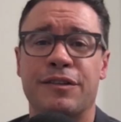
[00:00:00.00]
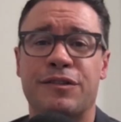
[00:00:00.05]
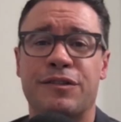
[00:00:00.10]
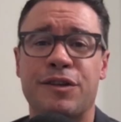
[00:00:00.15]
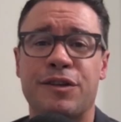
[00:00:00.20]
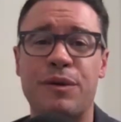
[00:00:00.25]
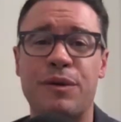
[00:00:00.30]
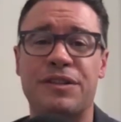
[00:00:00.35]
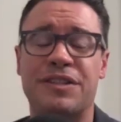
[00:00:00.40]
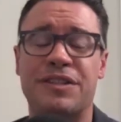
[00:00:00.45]

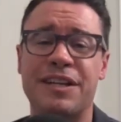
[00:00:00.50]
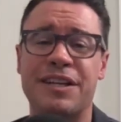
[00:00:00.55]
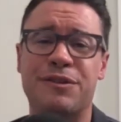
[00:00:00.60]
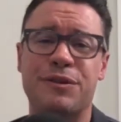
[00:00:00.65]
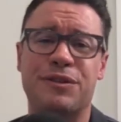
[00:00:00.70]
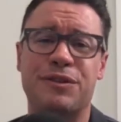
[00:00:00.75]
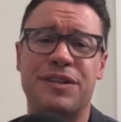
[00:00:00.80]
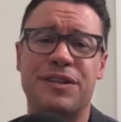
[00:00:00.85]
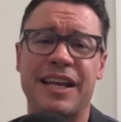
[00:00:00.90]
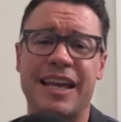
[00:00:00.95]
So what's
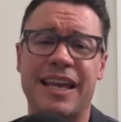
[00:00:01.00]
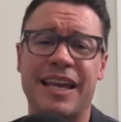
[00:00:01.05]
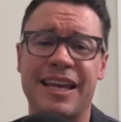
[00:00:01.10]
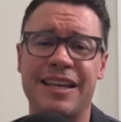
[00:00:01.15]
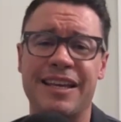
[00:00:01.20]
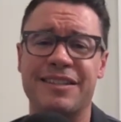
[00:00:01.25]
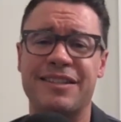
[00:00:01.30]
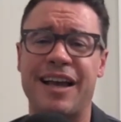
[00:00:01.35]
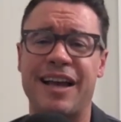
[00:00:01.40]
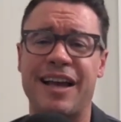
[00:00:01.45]
interesting
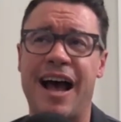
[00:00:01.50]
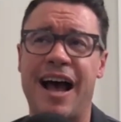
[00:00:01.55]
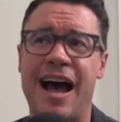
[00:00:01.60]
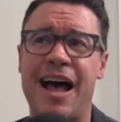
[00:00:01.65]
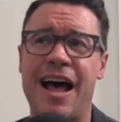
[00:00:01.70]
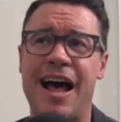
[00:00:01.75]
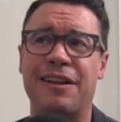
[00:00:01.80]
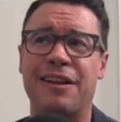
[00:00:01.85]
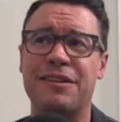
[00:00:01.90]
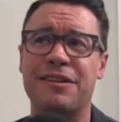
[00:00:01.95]
is
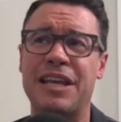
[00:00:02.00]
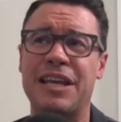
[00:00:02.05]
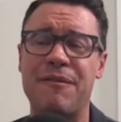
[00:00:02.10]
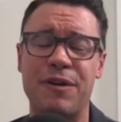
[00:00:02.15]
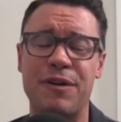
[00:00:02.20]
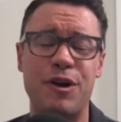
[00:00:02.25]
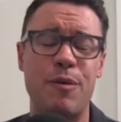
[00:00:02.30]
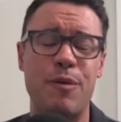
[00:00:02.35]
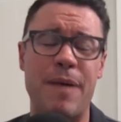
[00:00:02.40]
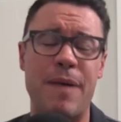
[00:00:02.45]
I'll
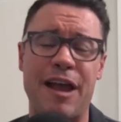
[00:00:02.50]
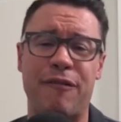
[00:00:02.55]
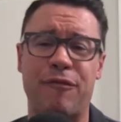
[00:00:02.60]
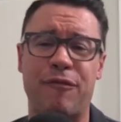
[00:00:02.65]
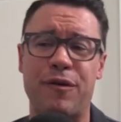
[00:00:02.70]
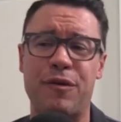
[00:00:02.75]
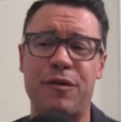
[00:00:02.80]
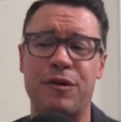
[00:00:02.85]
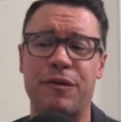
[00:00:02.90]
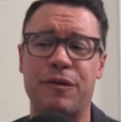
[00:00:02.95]
even go back
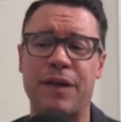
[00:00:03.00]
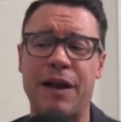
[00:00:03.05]
further.